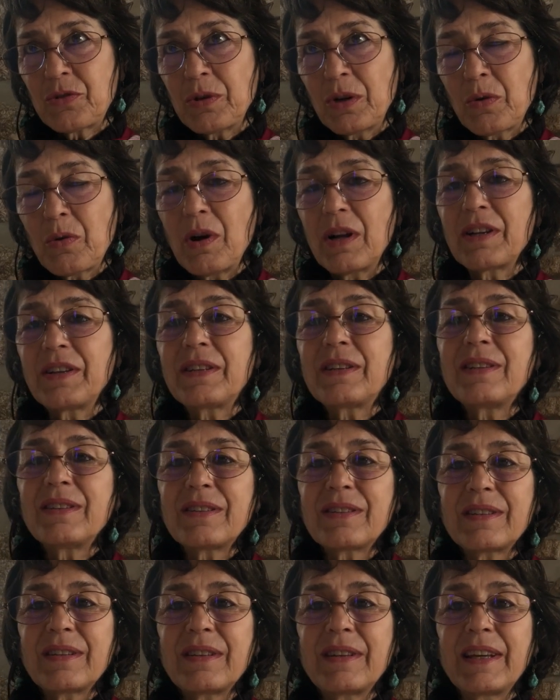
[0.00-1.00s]

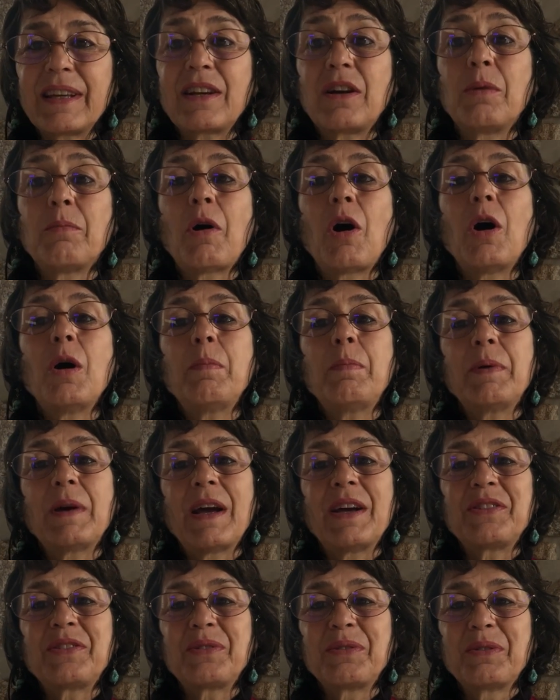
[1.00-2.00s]
qualities, they come up
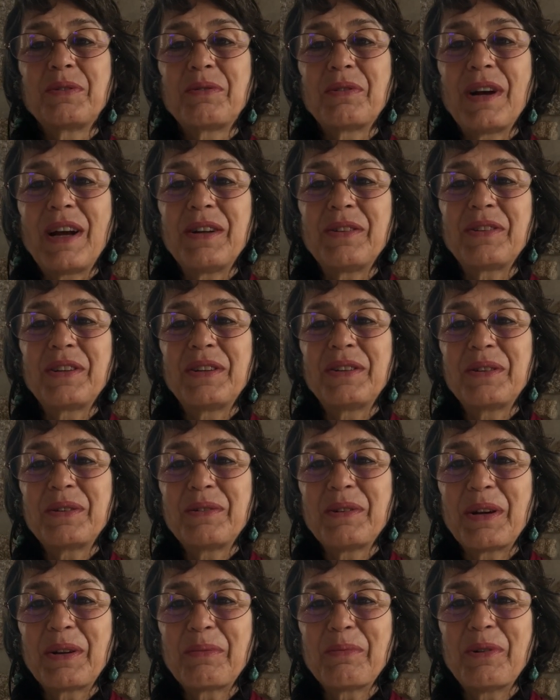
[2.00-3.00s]
as you ground and you
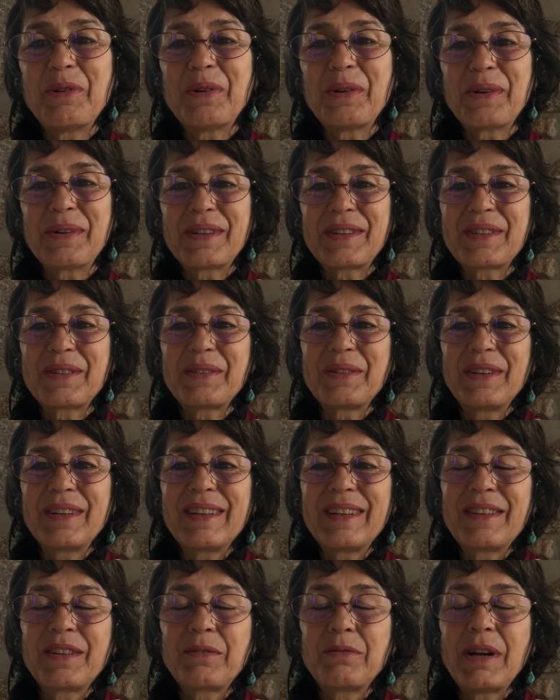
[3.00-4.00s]
ground more.
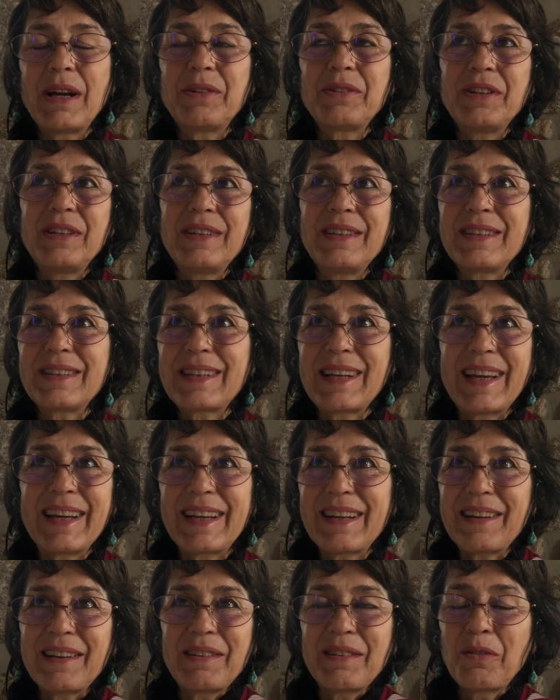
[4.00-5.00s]
So the grounding is
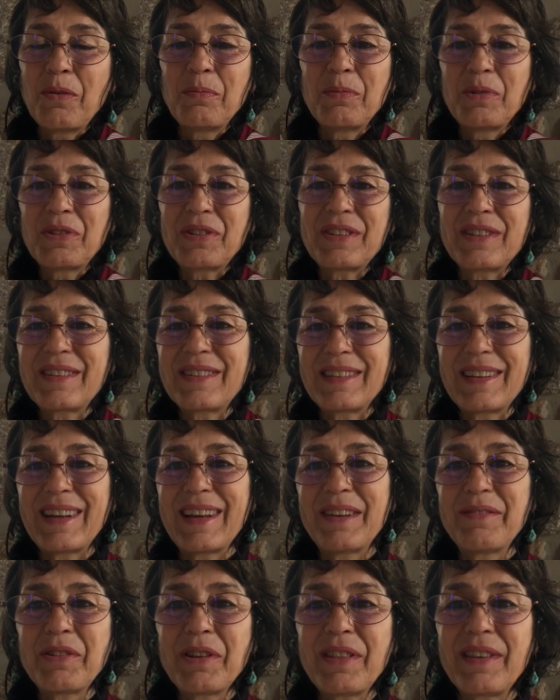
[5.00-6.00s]
like almost
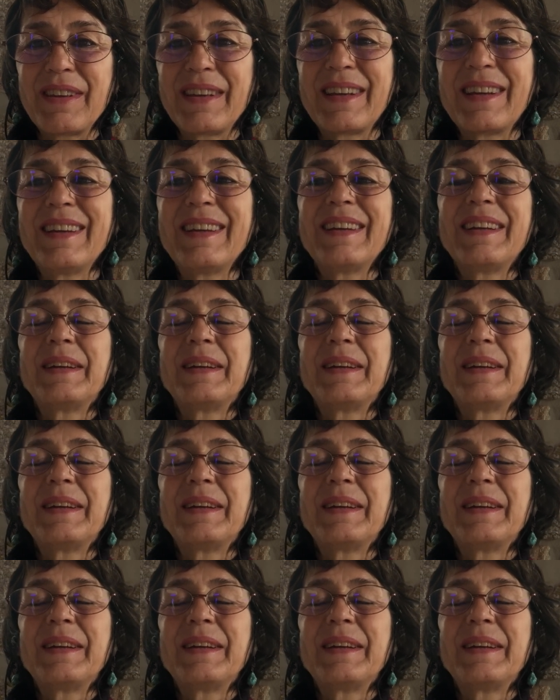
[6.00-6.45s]
everything.